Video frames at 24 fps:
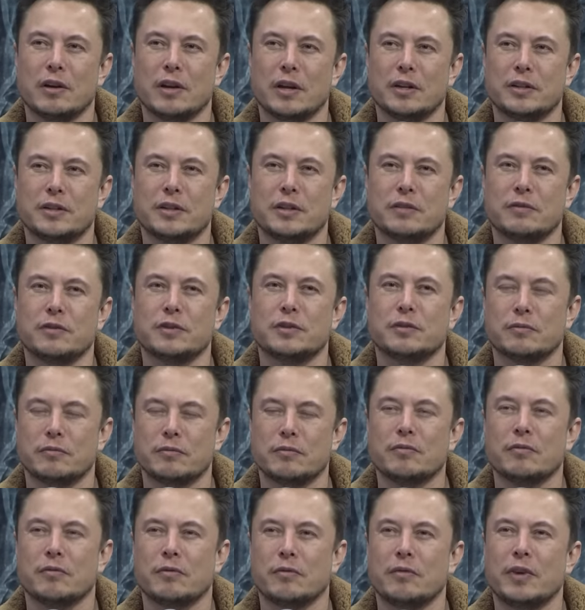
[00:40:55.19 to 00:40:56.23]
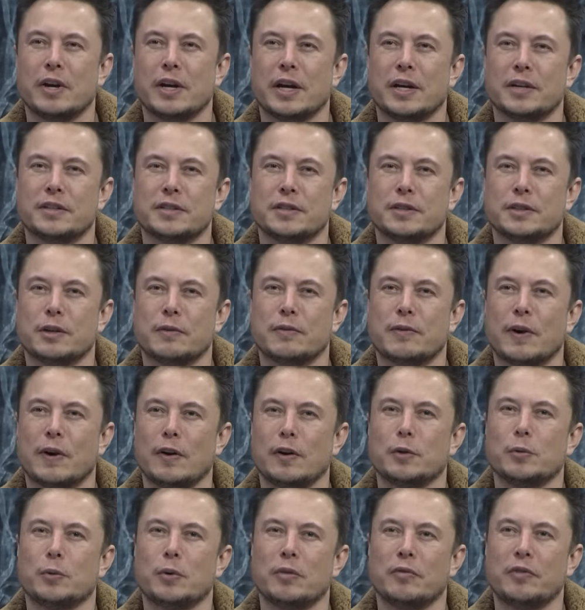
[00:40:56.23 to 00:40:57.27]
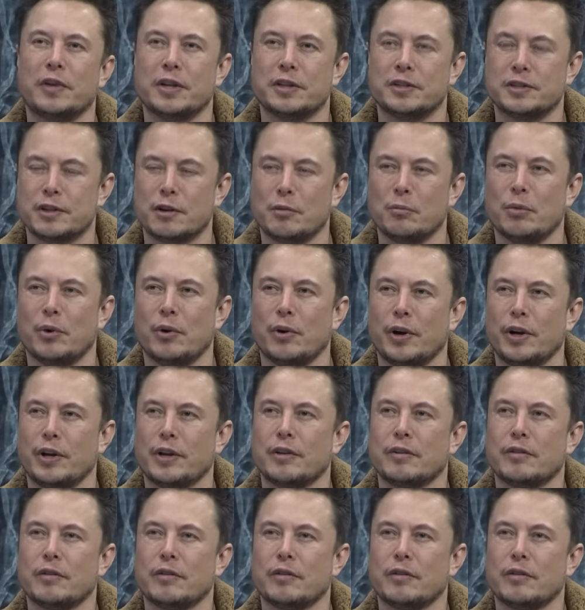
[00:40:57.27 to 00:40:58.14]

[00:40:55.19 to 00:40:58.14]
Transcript: it seems my guess is there probably will be at some point.